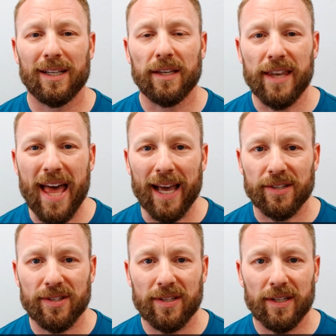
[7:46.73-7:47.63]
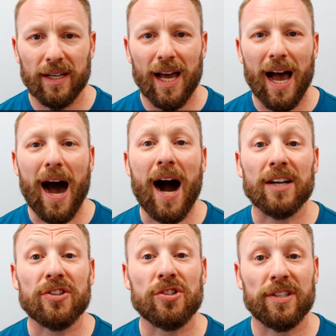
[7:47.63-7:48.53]
Next,
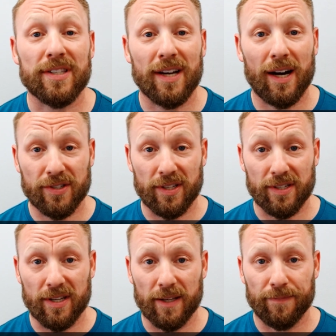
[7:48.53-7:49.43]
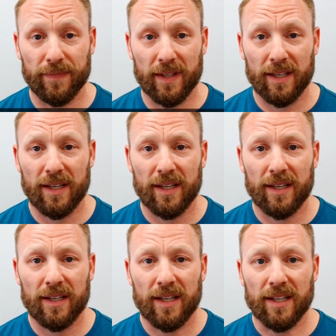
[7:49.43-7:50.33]
oxygen toxicity.
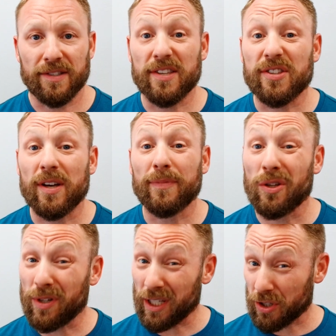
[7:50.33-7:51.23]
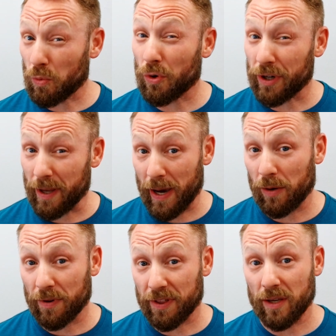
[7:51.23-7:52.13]
Is this something you need to worry
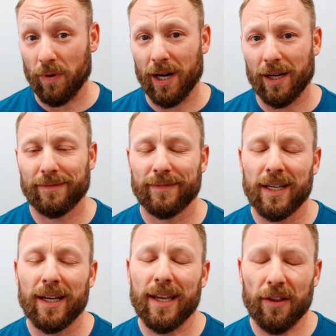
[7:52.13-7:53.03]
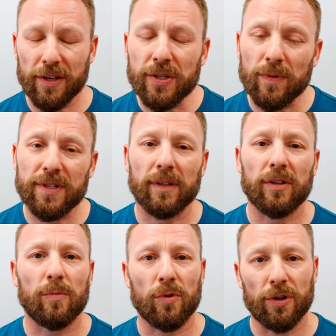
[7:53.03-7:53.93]
about with EWOT? Now, this one's a
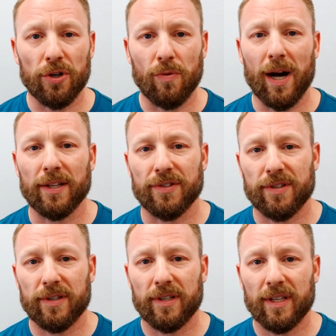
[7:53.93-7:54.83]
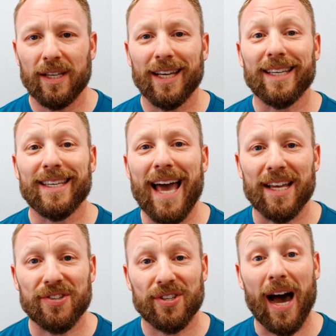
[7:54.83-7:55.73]
little more nuanced.
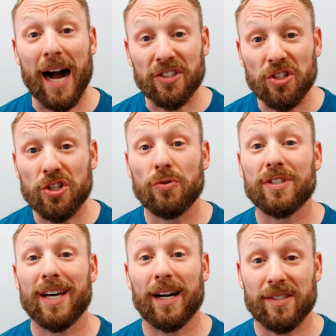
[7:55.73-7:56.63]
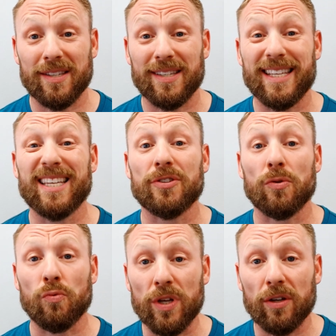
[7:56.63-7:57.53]
Yes, oxygen toxicity is a
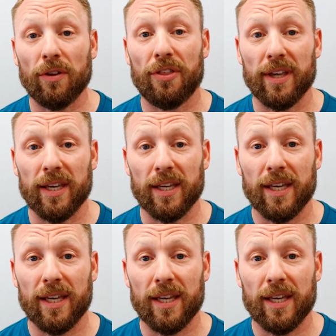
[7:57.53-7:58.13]
real thing.